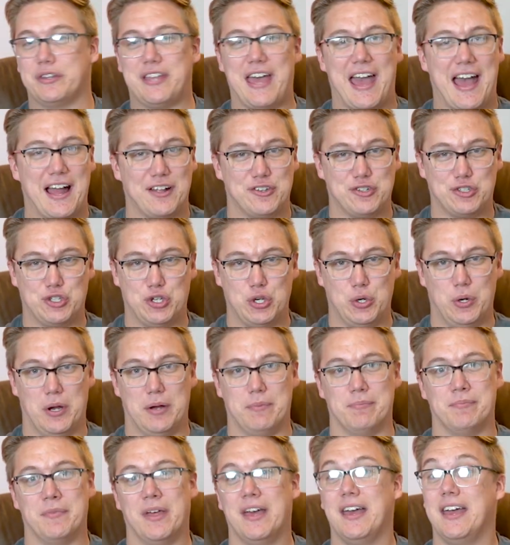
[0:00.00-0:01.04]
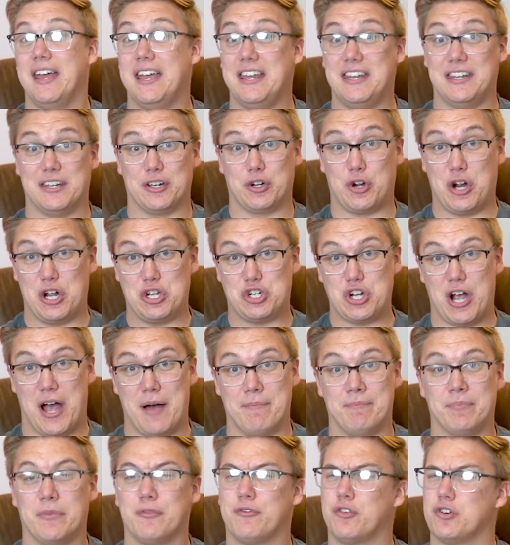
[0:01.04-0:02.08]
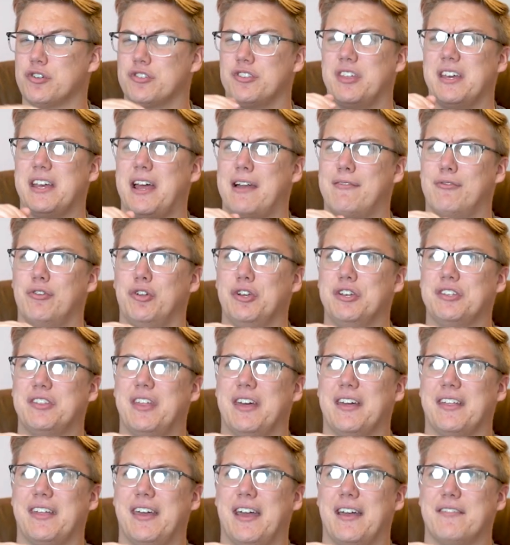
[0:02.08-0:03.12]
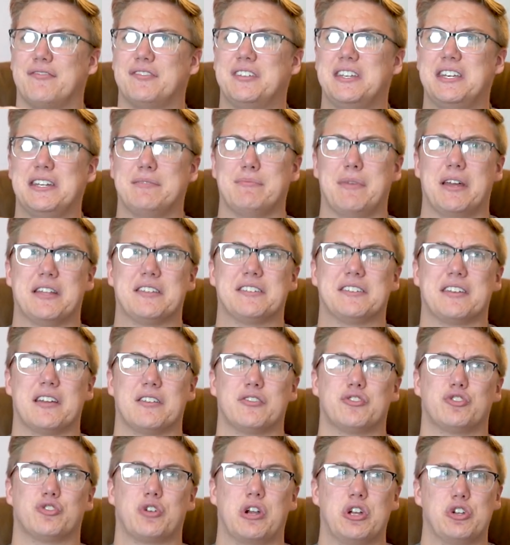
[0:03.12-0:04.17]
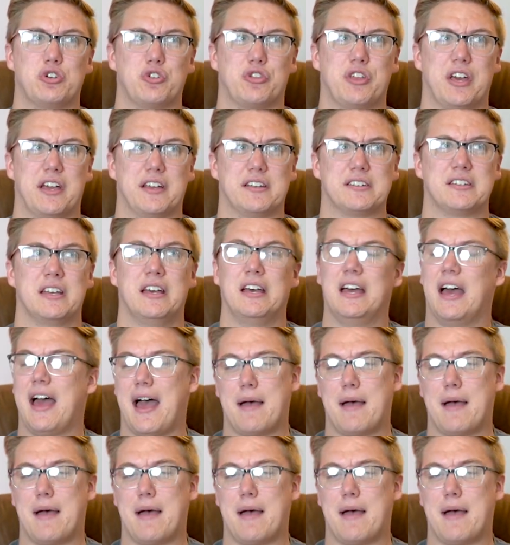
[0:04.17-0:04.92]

attached to him. He did a great job. First thing I have seen him in since Stranger Things.